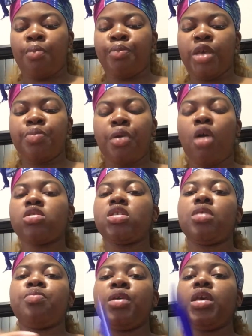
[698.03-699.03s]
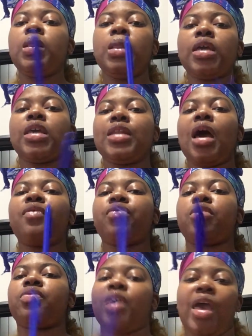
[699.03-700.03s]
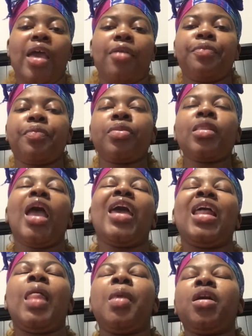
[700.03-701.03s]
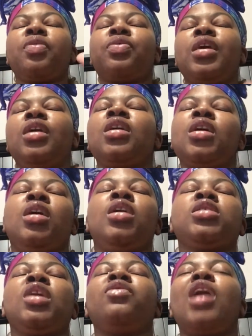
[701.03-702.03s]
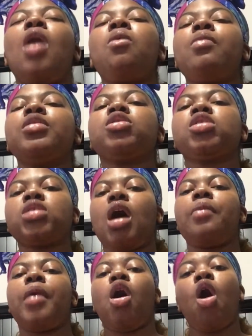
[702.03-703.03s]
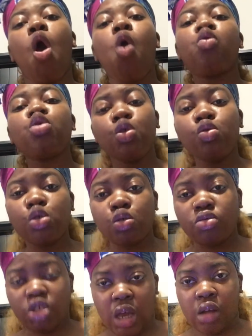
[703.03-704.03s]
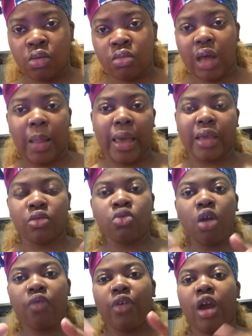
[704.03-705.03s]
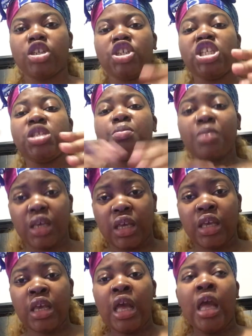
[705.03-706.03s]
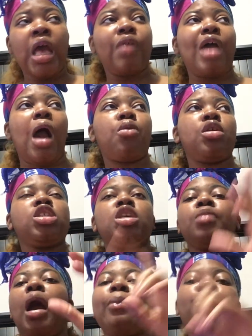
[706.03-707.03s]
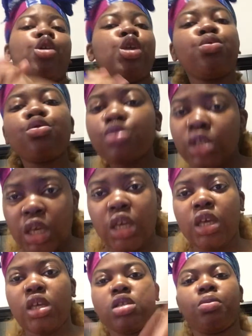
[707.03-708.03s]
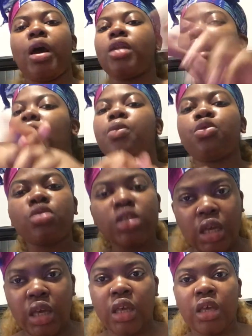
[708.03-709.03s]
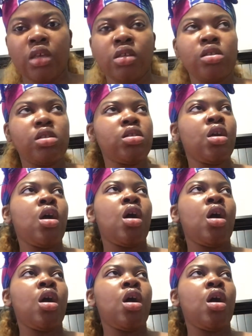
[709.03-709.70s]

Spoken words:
be posted, be looking out for that. And another thing is, if y'all want me to start my own YouTube channel, not like, you know, as far as just me, if y'all want to see my morning routines, my night routines,